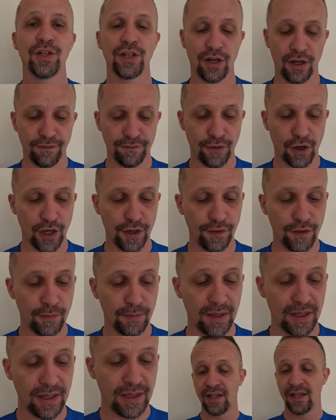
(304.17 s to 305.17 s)
did I find
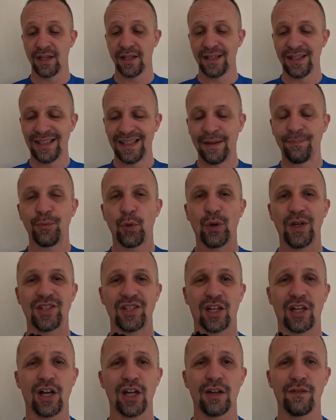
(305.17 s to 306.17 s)
them? Well,
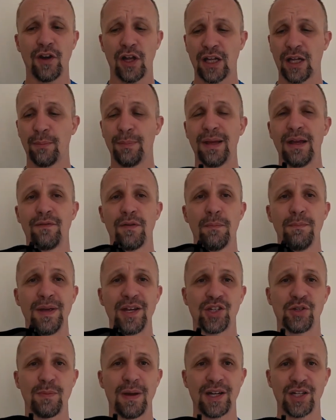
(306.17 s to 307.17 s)
it's a kind of like a bit of a
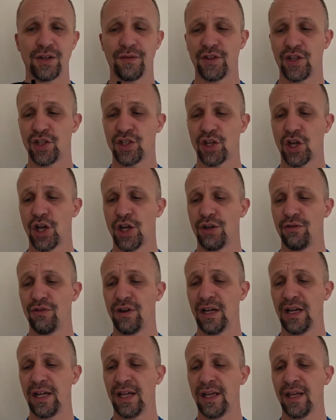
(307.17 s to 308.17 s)
mishmash of a design
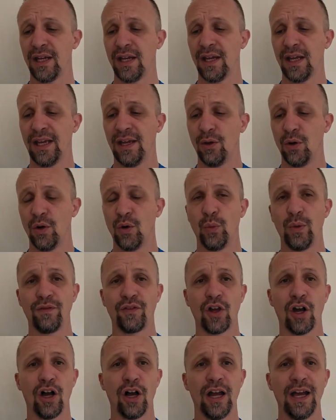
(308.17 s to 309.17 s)
really.
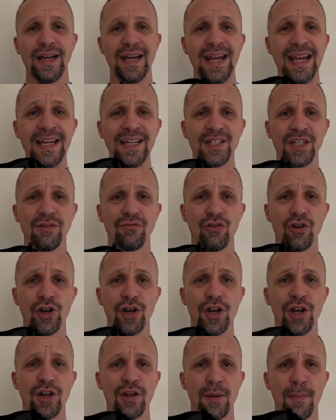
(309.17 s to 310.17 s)
We've got an easy
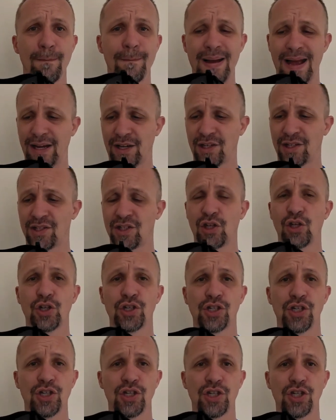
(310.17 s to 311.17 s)
run max
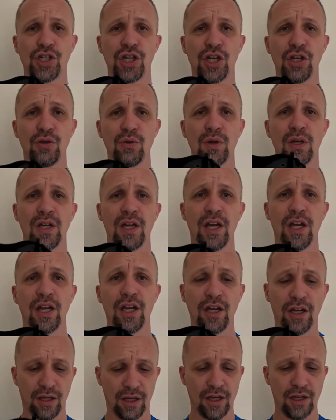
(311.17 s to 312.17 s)
cushioned shoe,
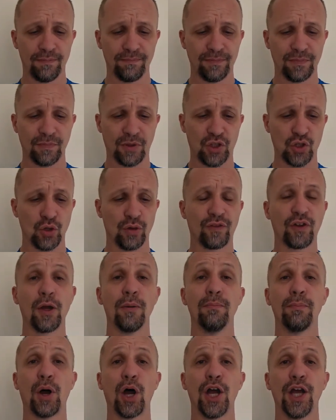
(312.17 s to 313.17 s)
sort of
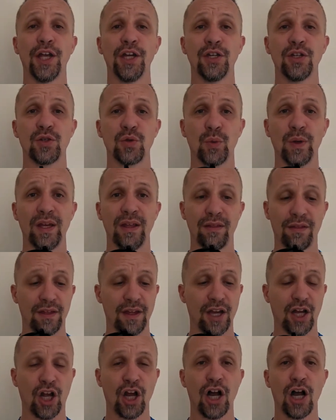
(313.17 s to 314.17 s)
combined with
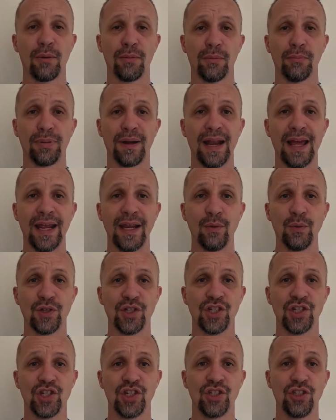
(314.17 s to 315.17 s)
a carbon plate,
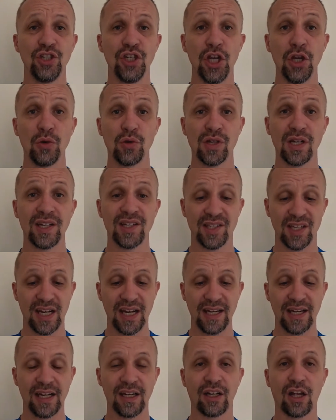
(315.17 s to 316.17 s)
which is usually
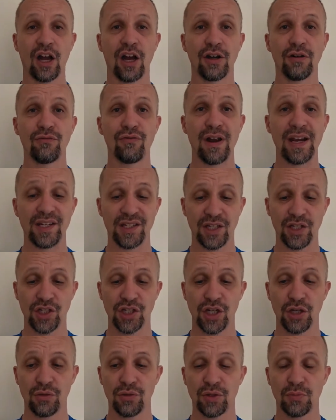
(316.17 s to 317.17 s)
seen in kind of racing
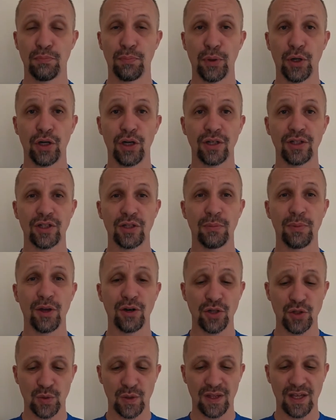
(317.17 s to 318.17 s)
shoes. But to be
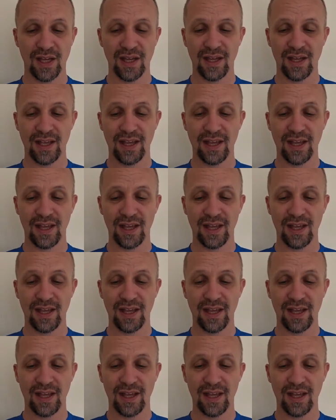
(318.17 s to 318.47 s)
honest with you,